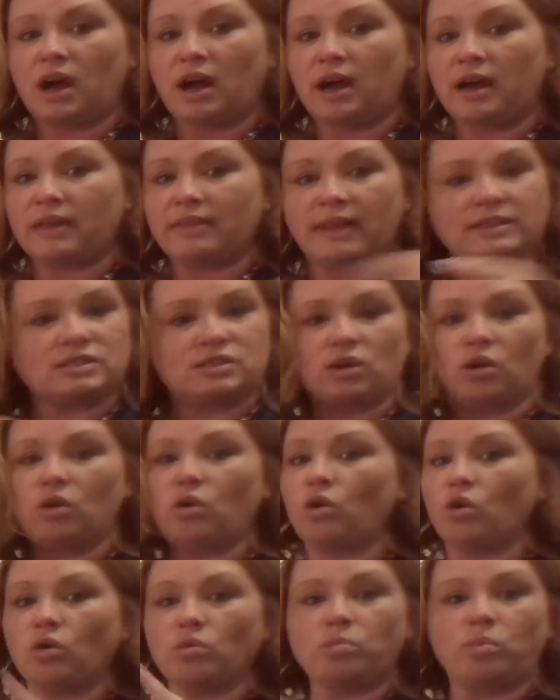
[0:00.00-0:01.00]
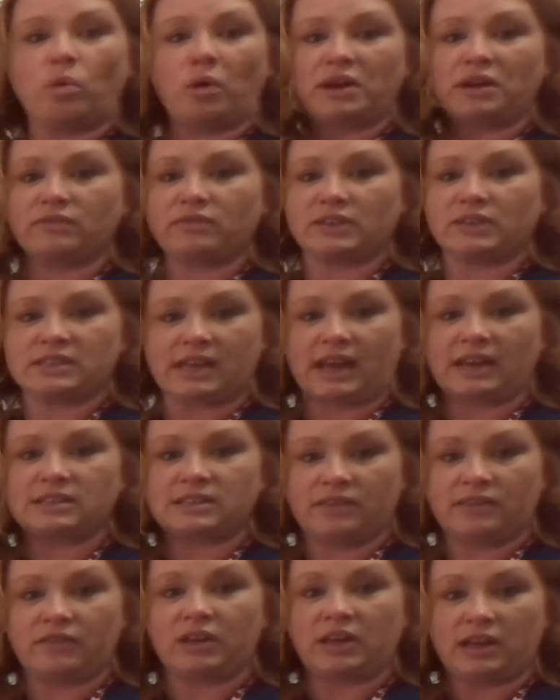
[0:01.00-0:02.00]
That's the whole point of this
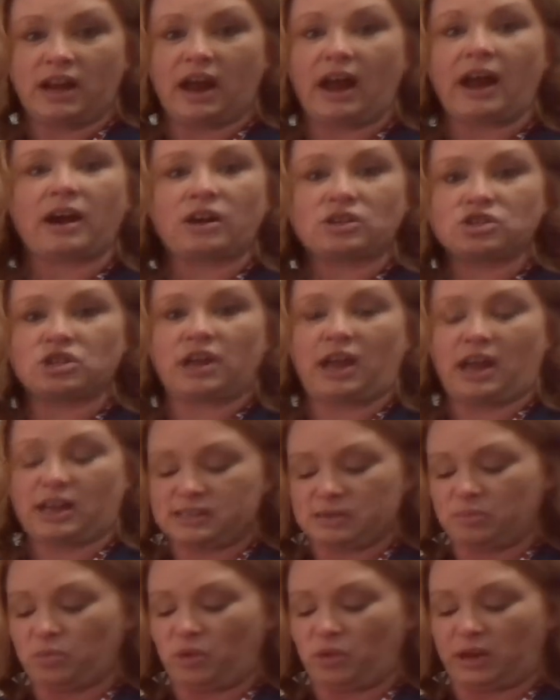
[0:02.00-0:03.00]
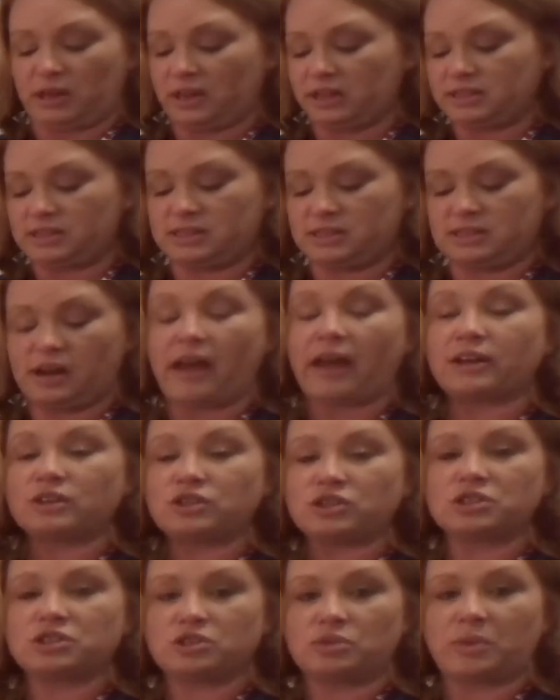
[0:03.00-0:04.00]
activity. It actually has a point. It's not
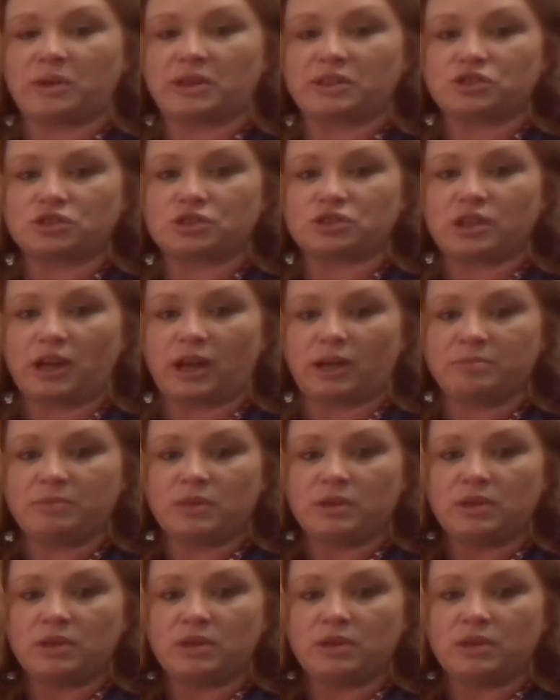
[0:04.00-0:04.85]
just to waste your time.